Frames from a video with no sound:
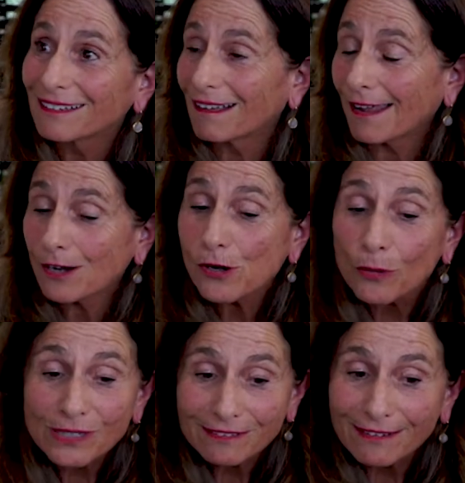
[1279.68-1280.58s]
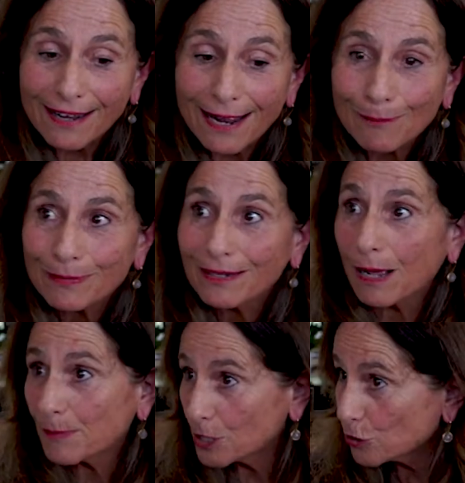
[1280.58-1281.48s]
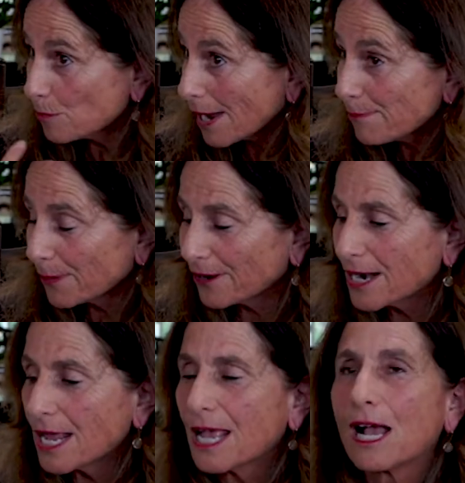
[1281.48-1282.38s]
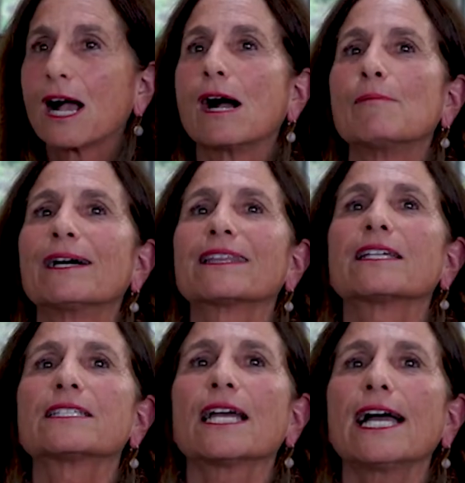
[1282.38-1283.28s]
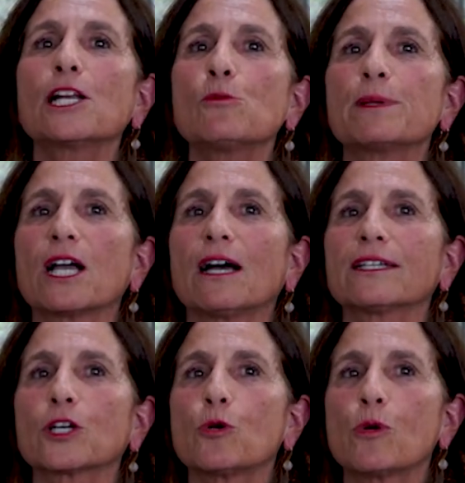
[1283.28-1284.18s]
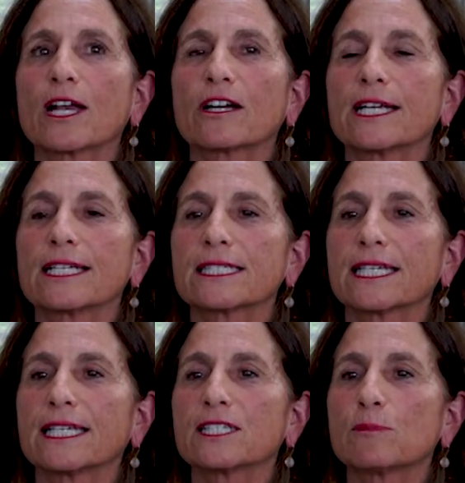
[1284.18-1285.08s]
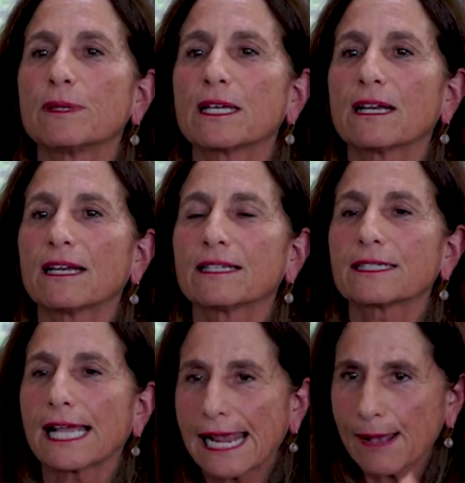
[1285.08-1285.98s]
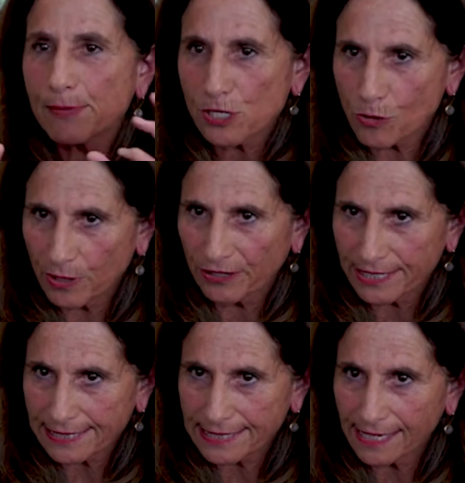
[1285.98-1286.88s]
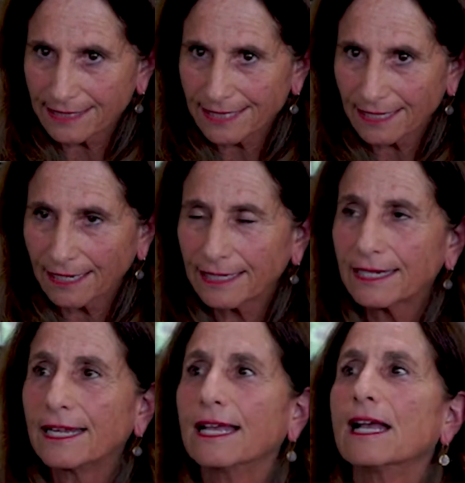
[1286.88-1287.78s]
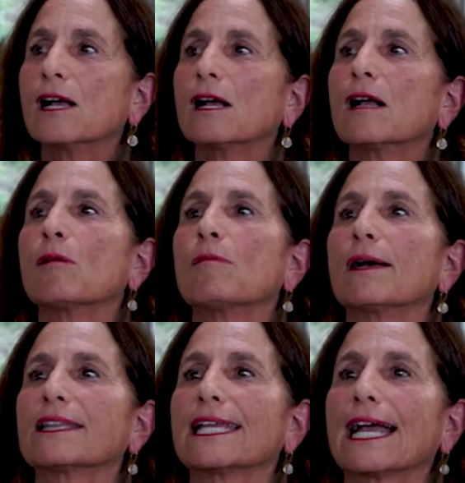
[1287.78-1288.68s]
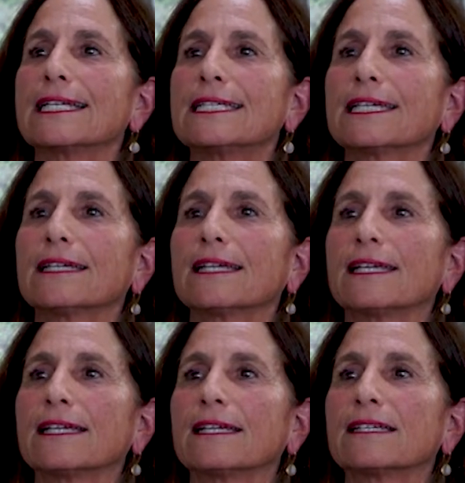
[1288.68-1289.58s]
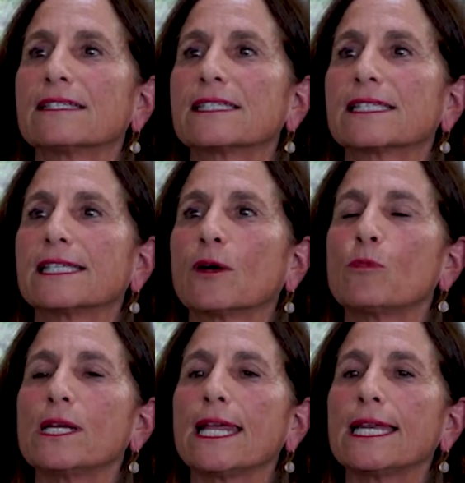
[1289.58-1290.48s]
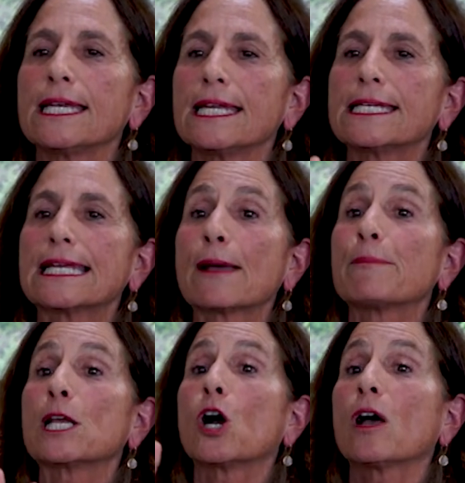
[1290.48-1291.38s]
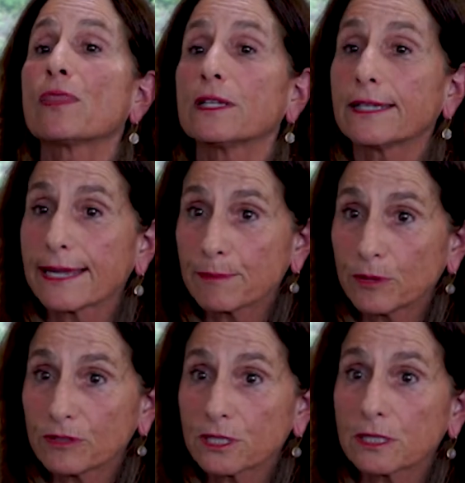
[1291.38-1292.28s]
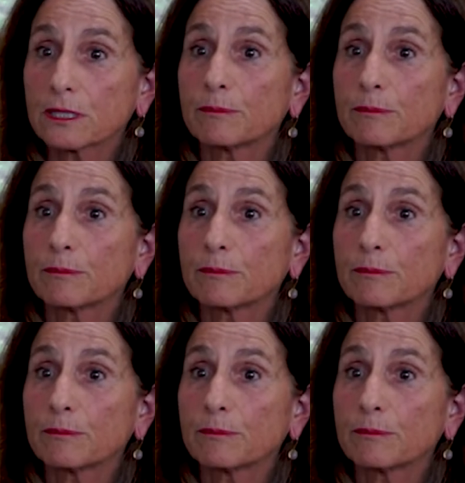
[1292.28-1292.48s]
I don't know what's going to happen. I'm going to do my part. But the title Beyond Aquarius is because I am an Aquarius sun sign. But the idea is that we need to get beyond the labels,